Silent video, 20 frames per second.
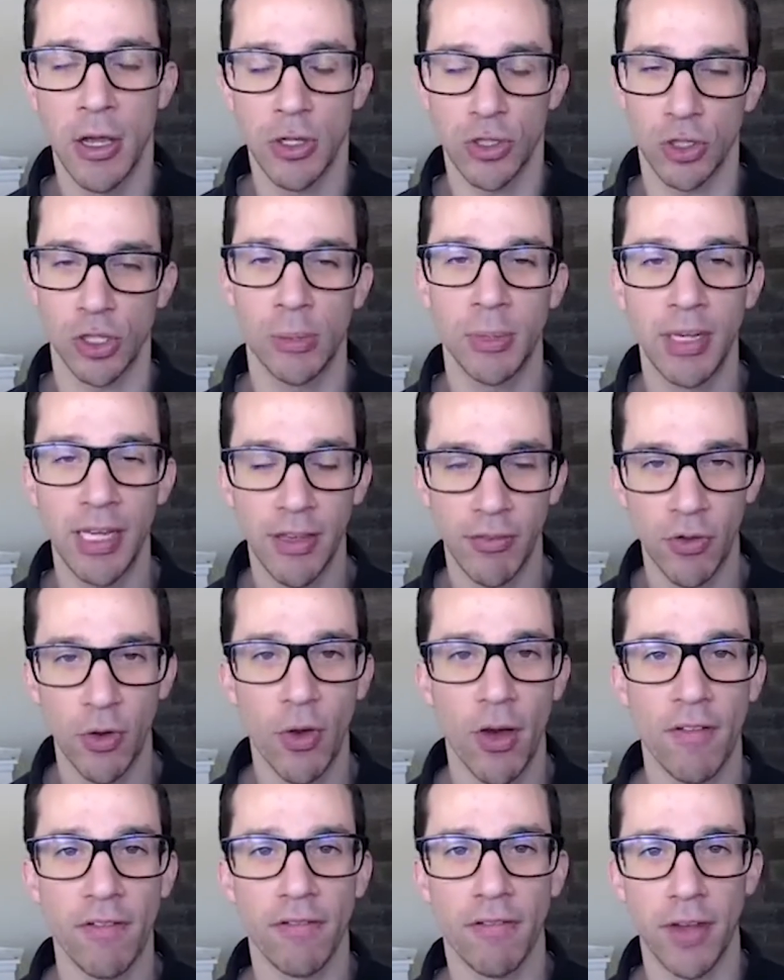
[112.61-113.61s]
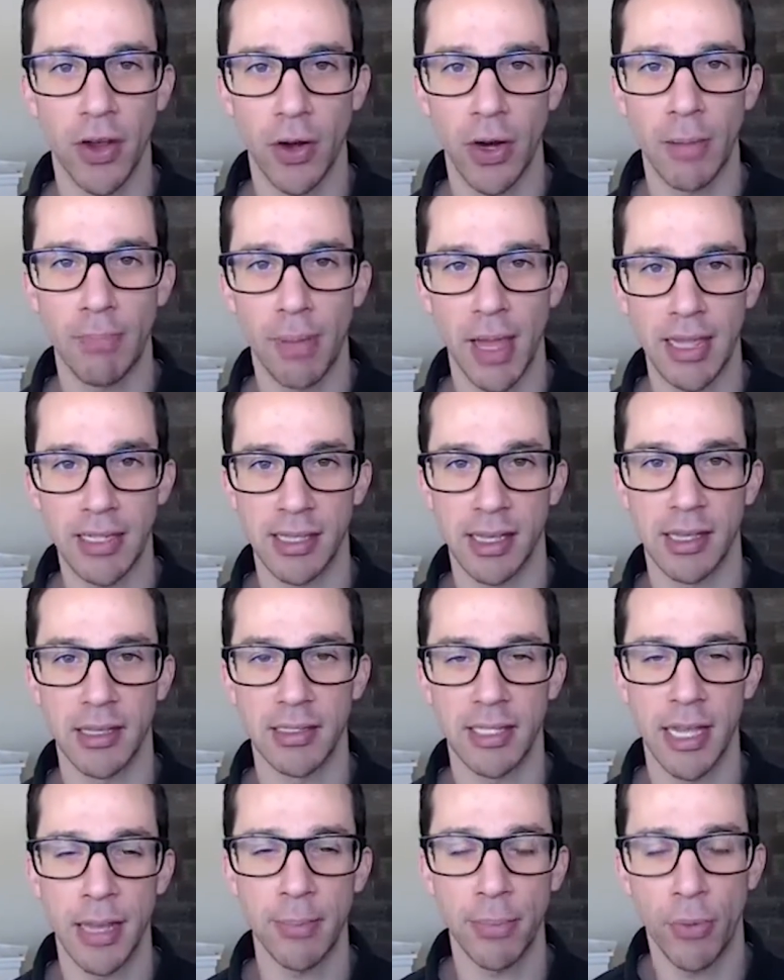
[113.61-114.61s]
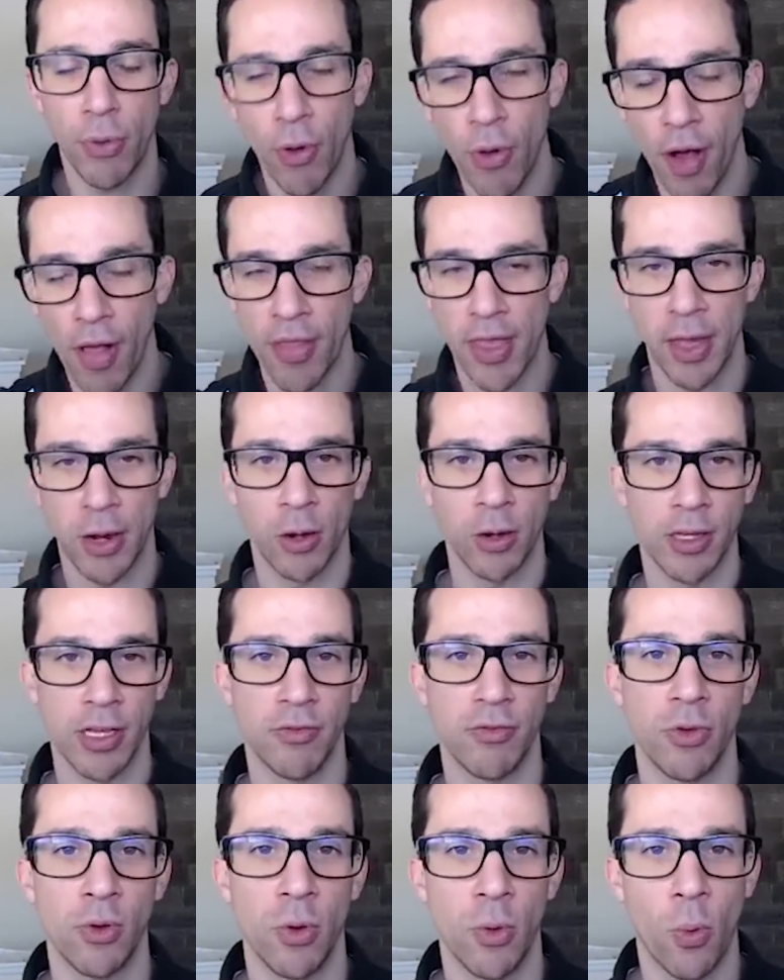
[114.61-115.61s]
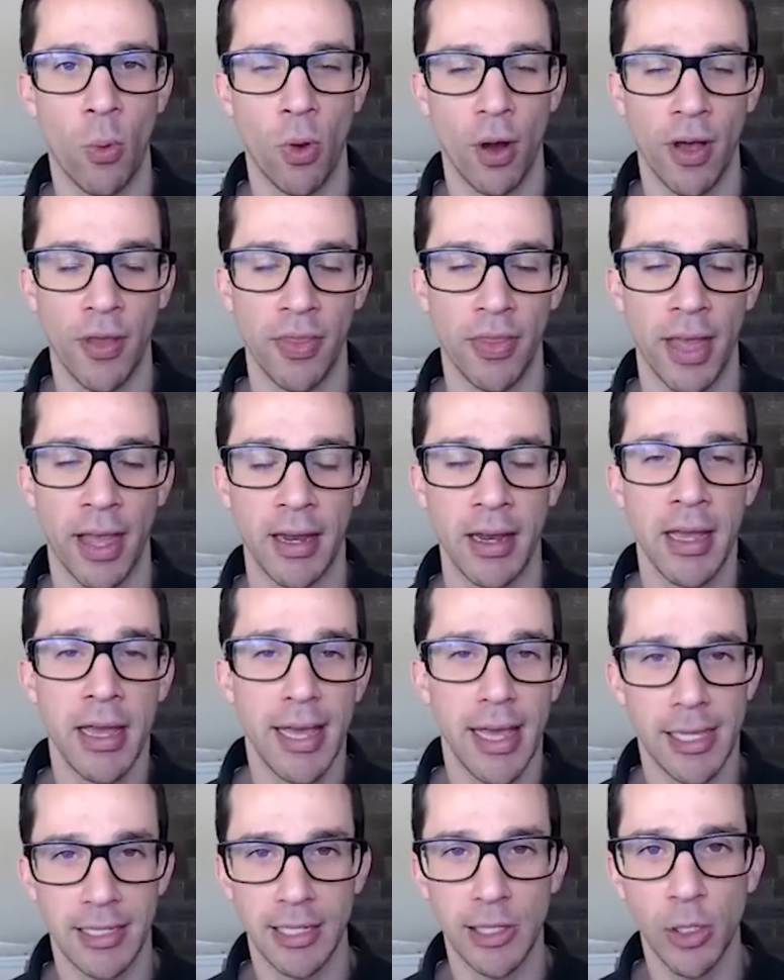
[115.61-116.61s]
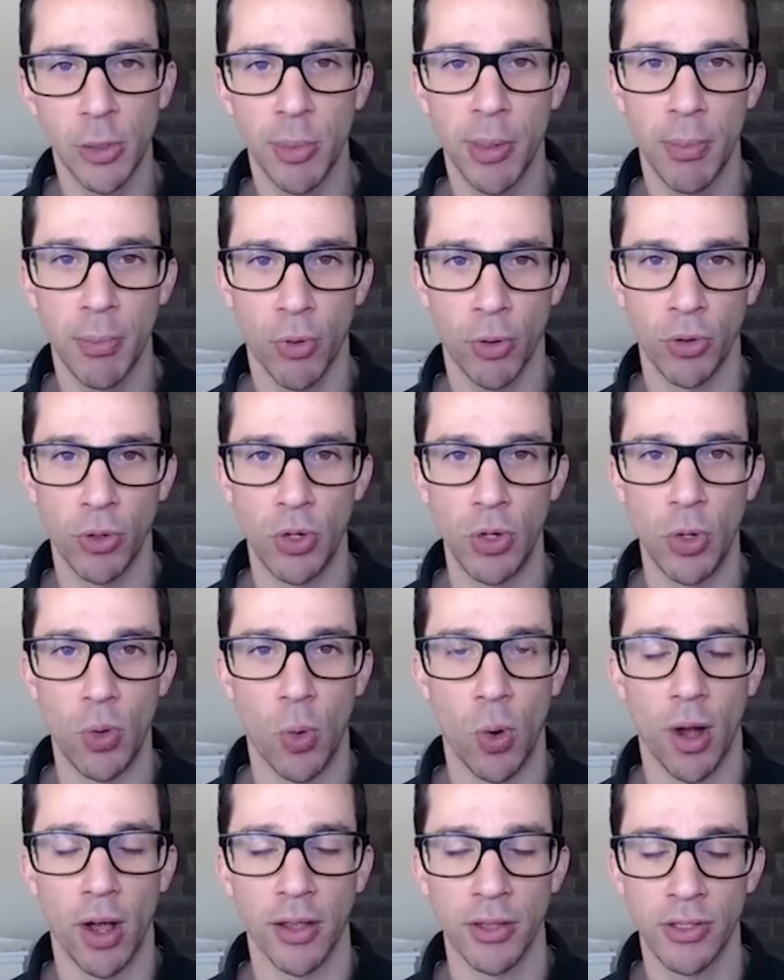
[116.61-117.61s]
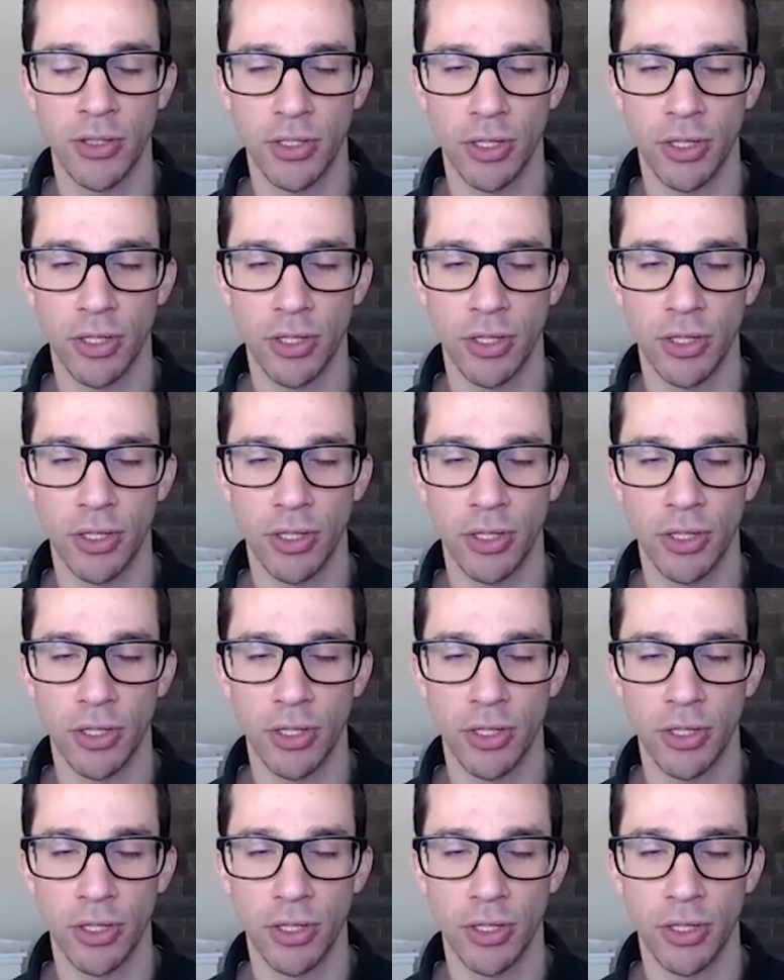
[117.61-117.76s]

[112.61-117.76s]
So let me give you a very basic example, and then I'll give you one that is a little bit more nuanced.